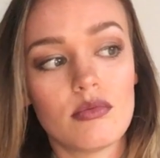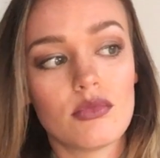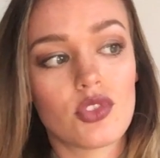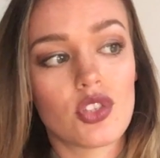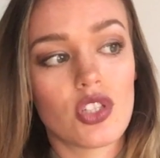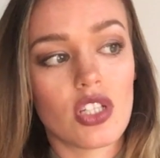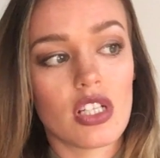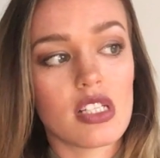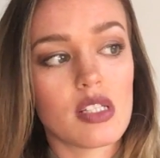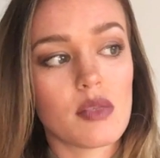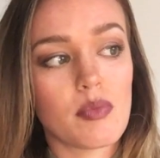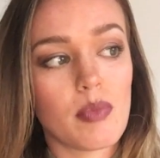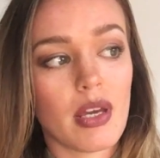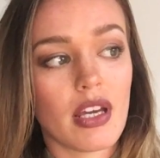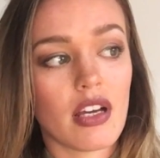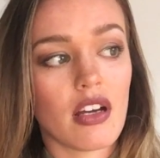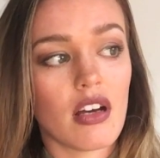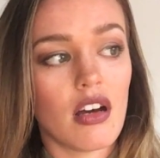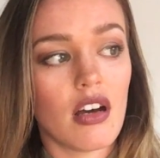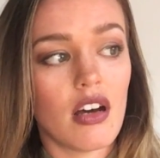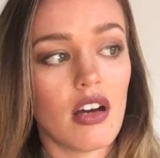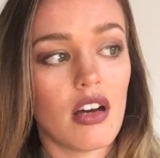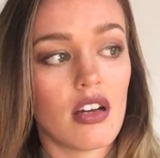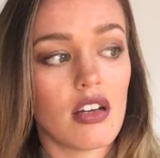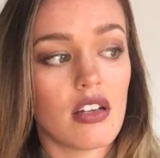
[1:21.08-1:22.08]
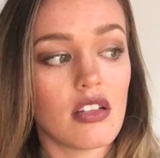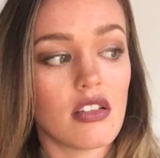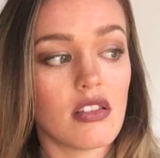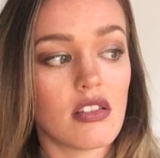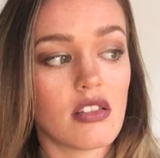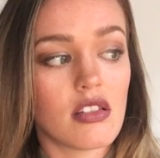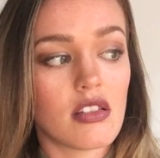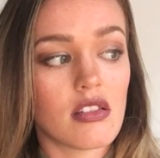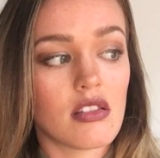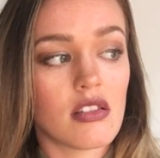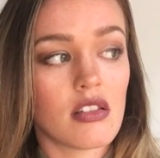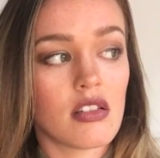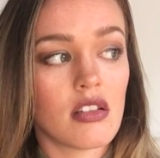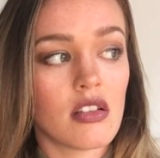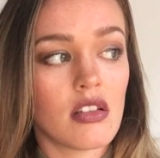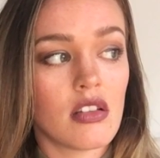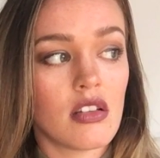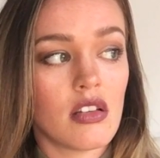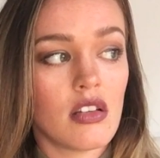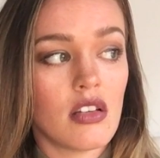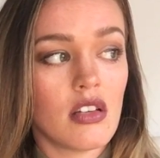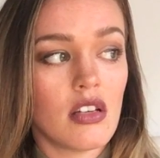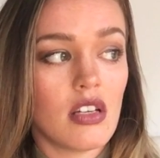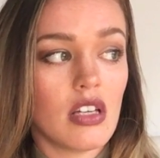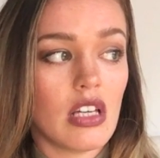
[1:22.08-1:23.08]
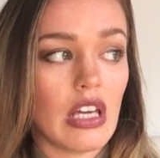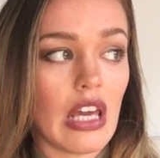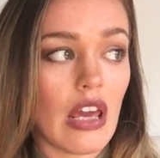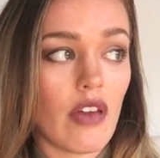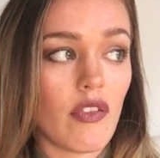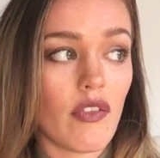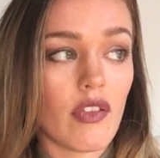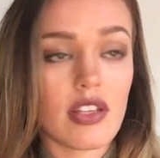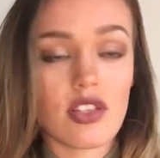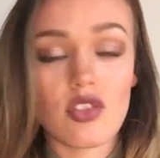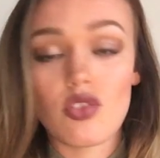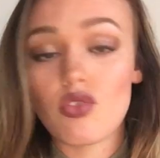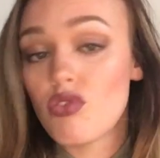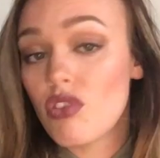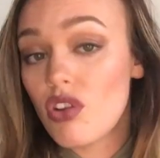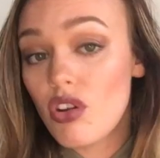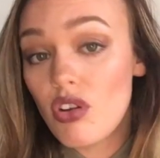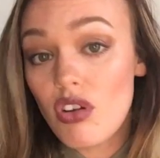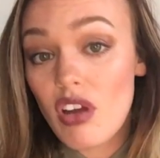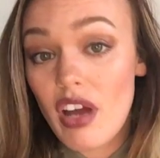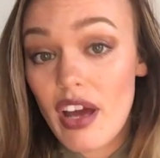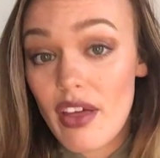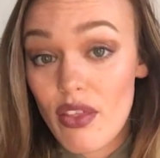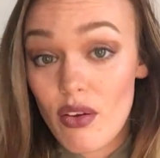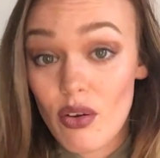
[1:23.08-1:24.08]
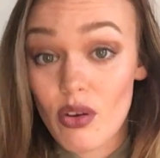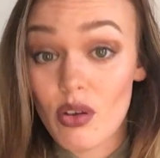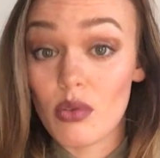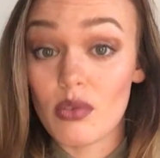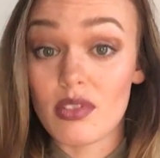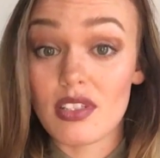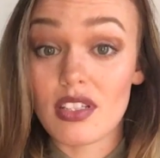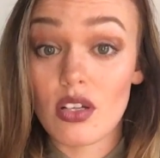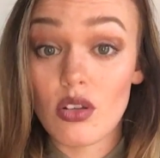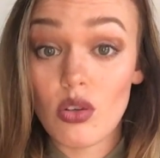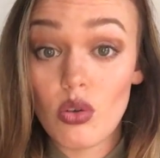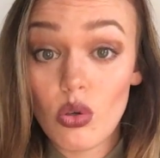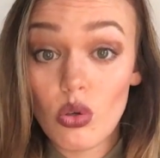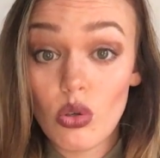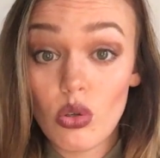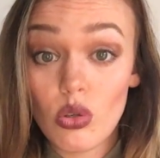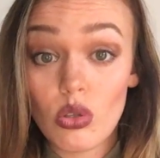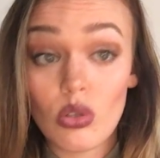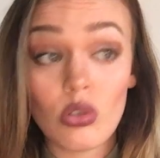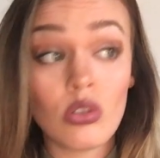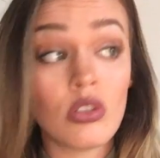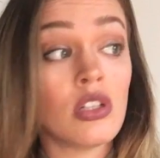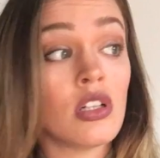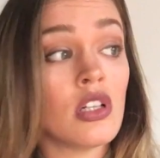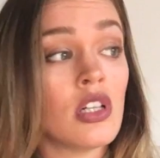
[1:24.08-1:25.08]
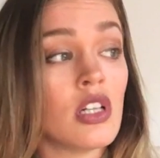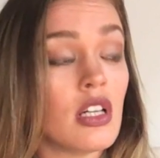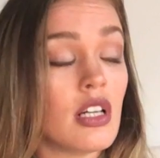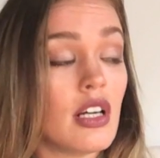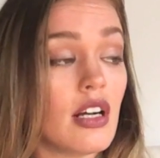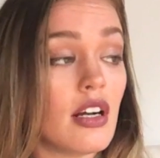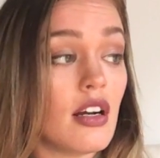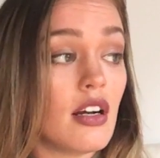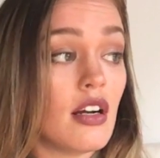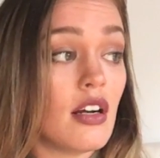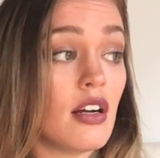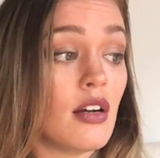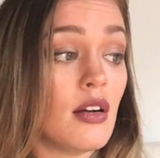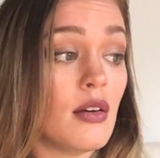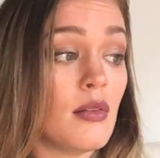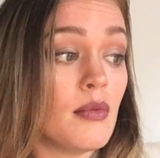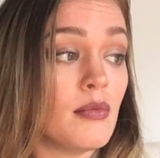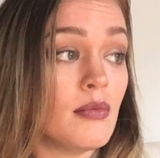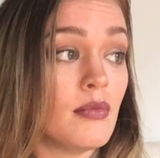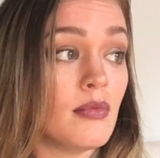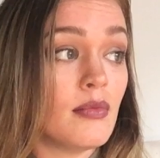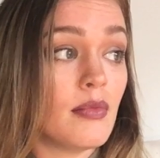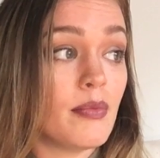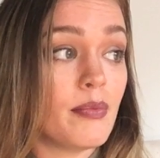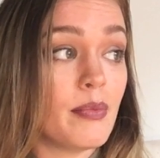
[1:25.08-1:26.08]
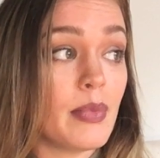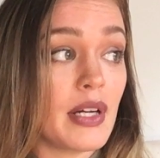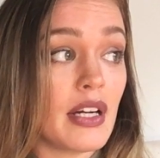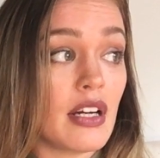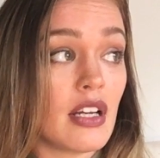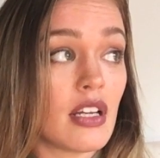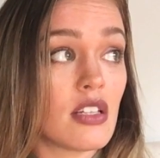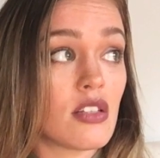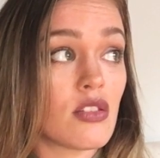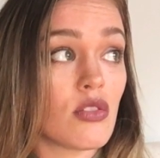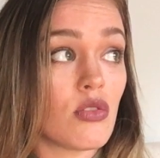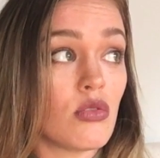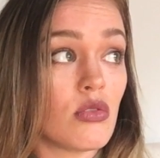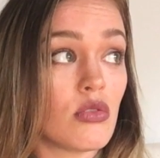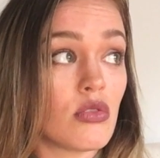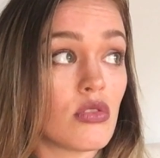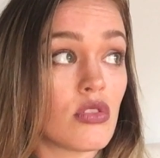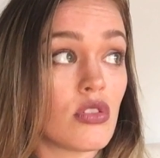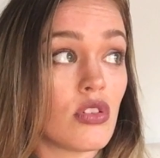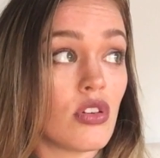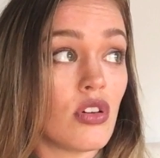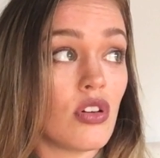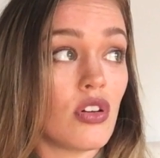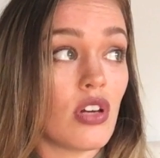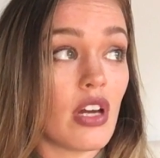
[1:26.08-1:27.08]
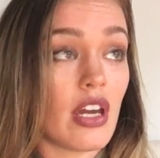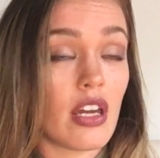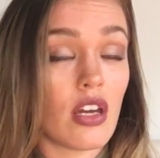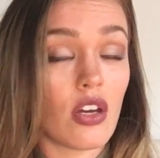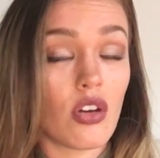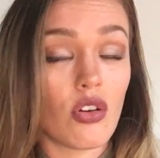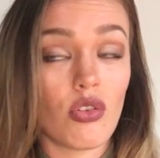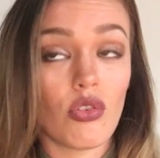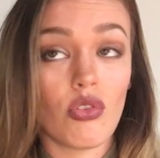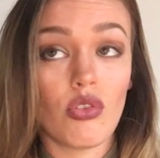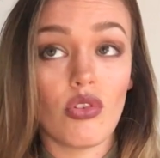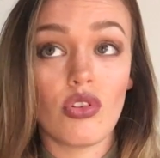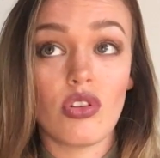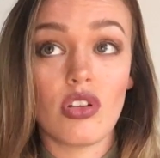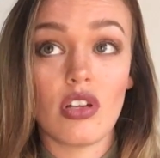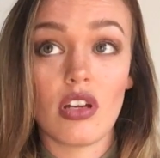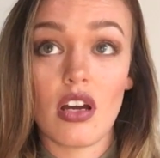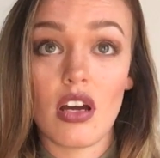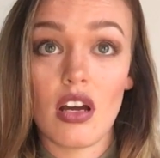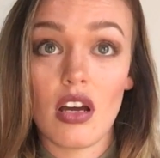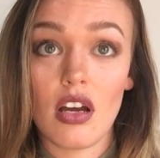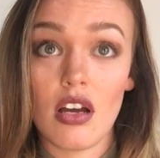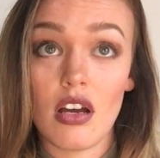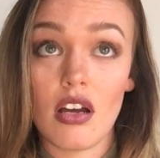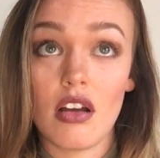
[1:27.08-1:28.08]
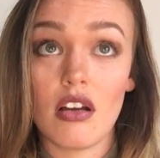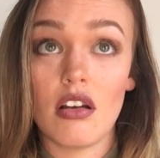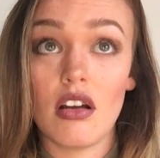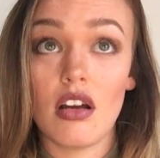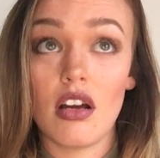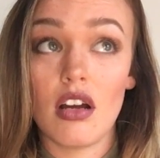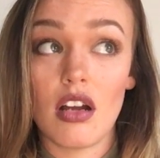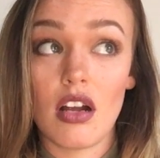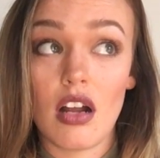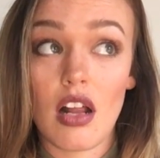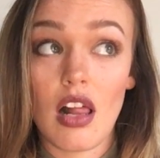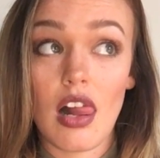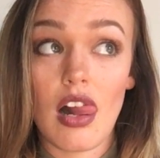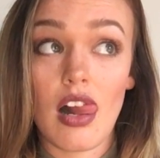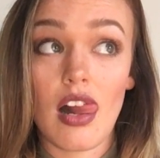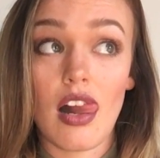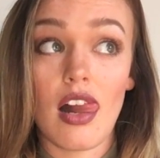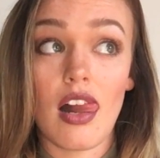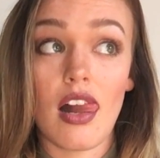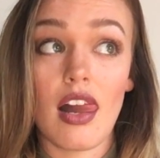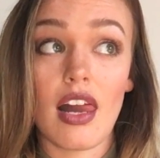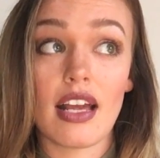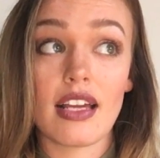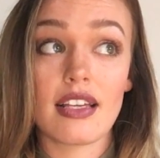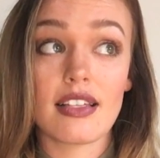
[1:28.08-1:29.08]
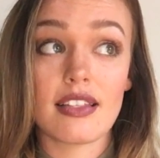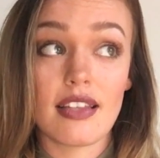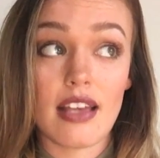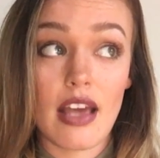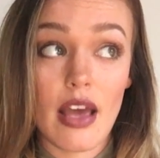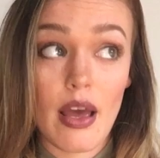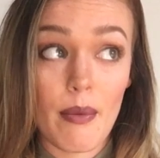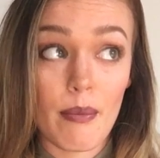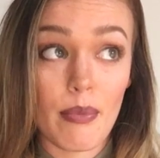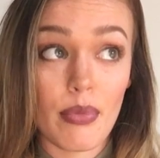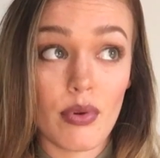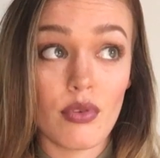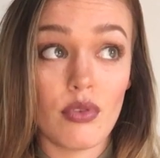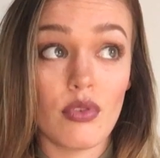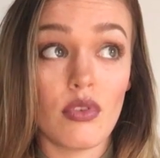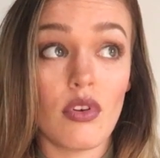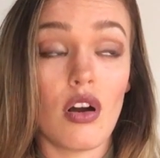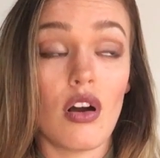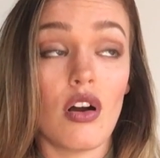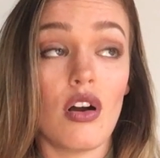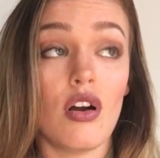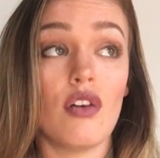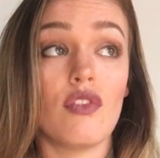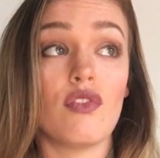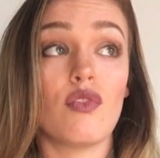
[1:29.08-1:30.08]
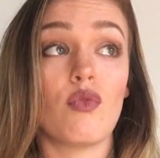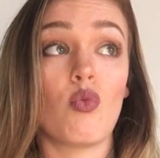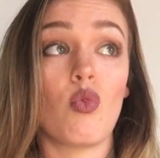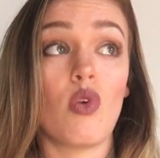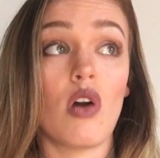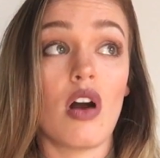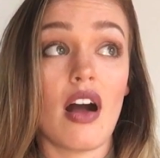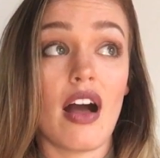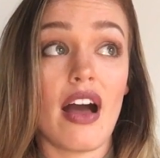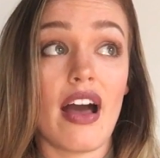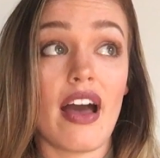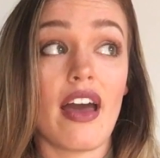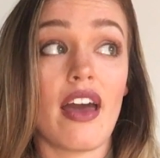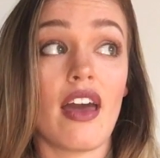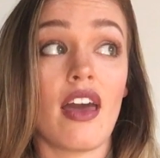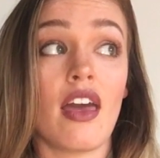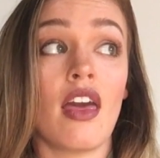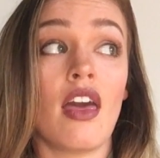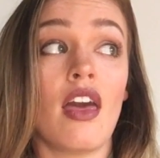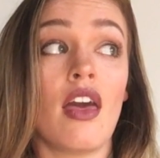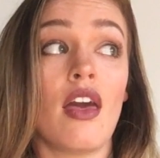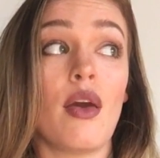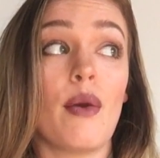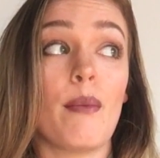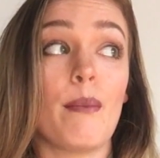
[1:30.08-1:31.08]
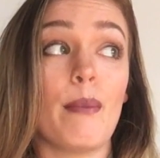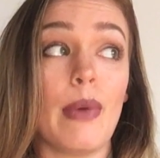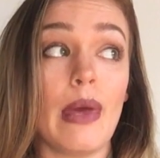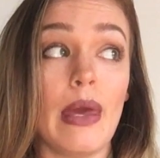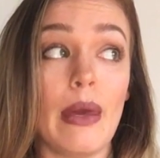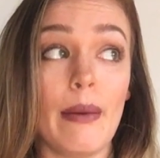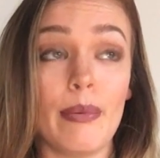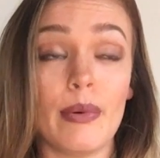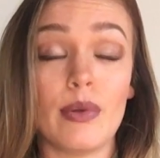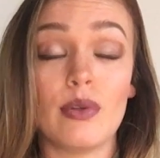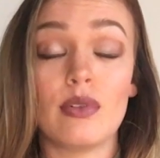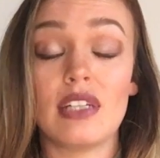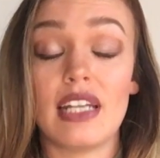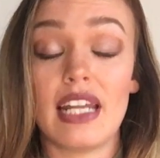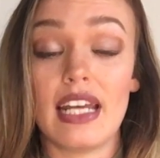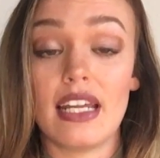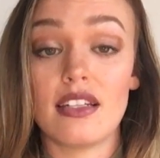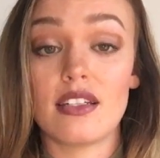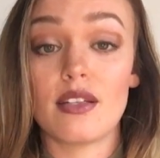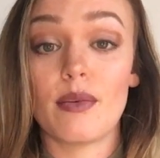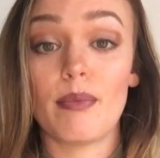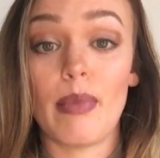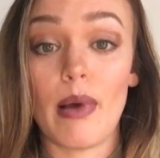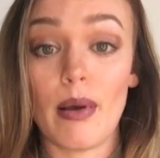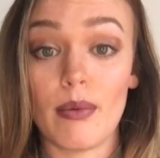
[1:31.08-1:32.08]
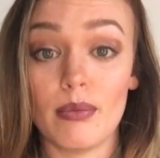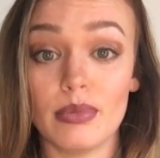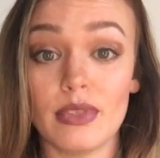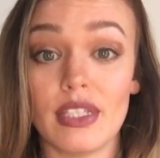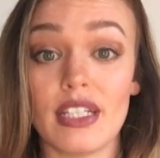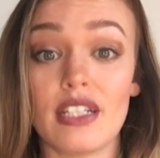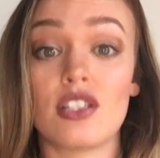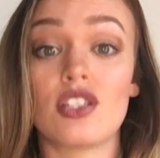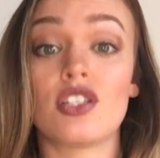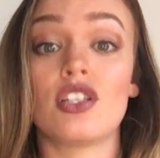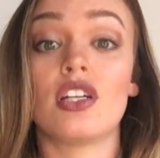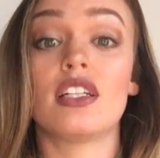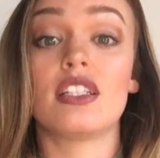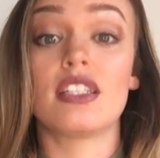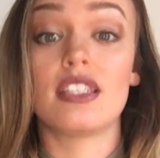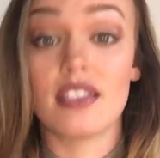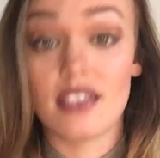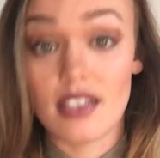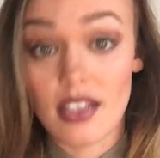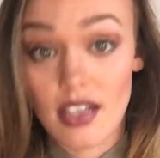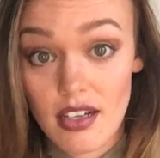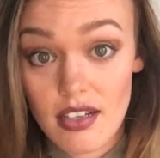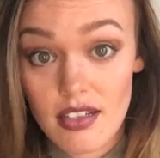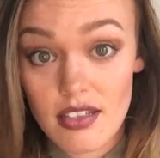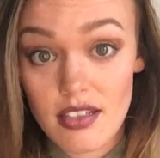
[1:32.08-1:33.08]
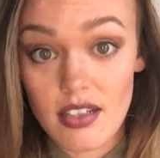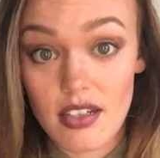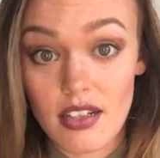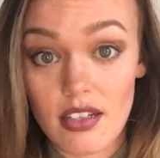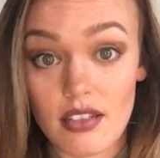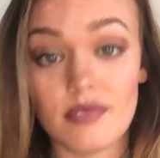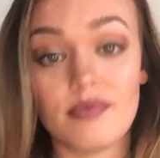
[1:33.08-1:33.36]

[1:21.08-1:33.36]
Just because if it's true, I thought it was cool, but it's also a good example of why people need to publish data.